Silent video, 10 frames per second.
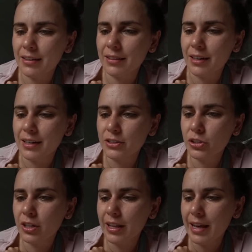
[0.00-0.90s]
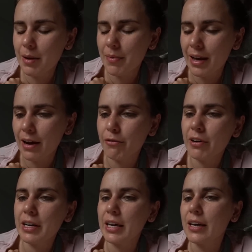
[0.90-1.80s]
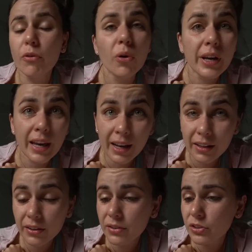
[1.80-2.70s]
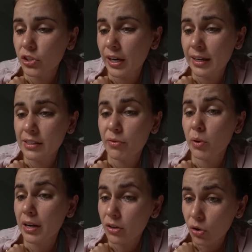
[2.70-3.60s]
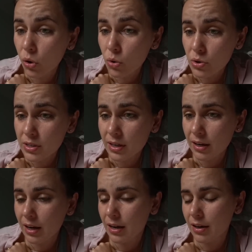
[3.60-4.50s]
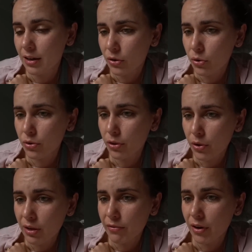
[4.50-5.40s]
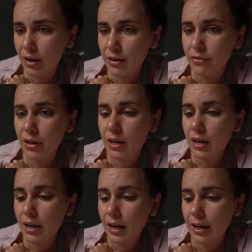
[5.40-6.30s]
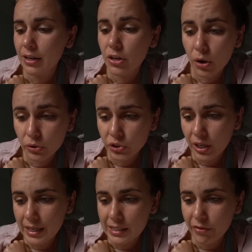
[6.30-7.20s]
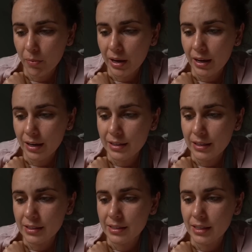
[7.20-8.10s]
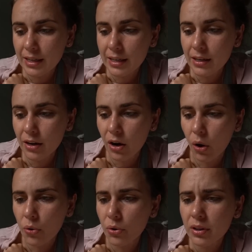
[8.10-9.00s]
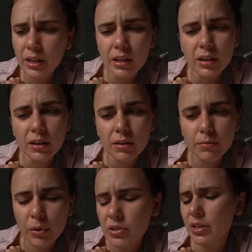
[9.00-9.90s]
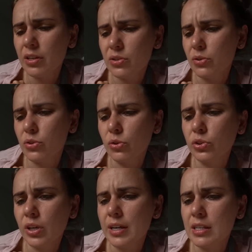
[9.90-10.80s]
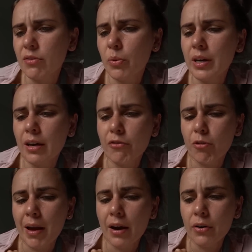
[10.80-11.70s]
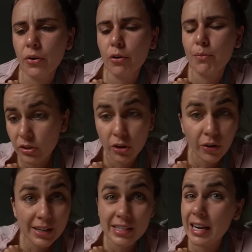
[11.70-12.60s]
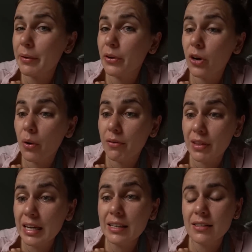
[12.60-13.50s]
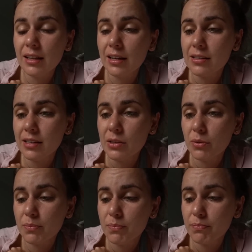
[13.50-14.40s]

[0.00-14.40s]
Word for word: a large clam, how funny. For Kecleon checks, for what I caught, uh, I caught 35, uh, no Shinies for me. I did see only, personally saw two Shinies over the weekend from our group. So congrats to anyone who got one of these lads. These were